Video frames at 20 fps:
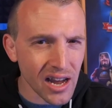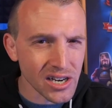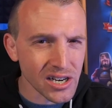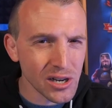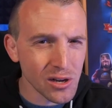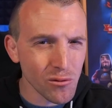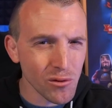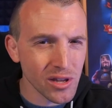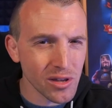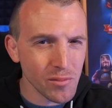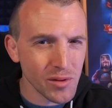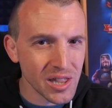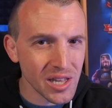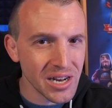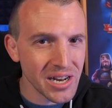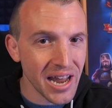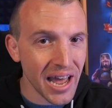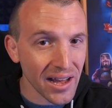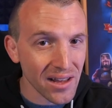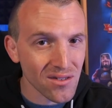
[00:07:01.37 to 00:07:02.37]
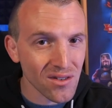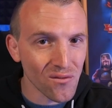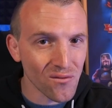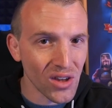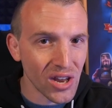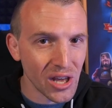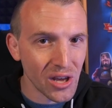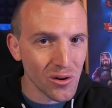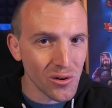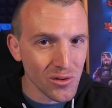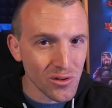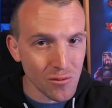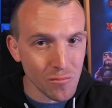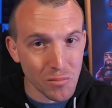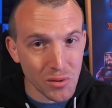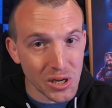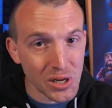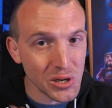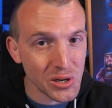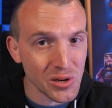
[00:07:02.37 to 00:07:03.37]
actually going to be the next video, so
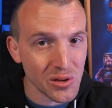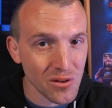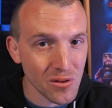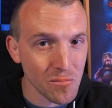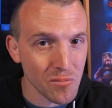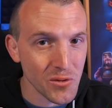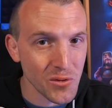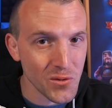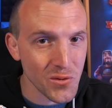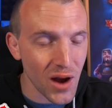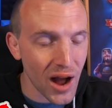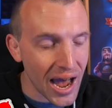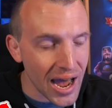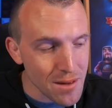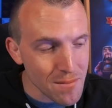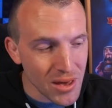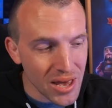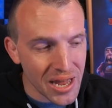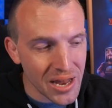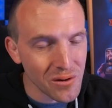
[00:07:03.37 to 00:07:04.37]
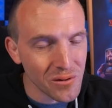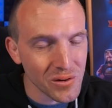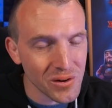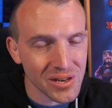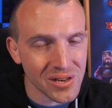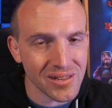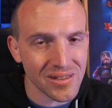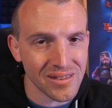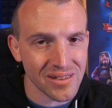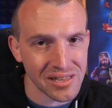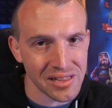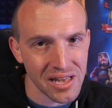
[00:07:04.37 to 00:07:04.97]
be sure to subscribe in order to see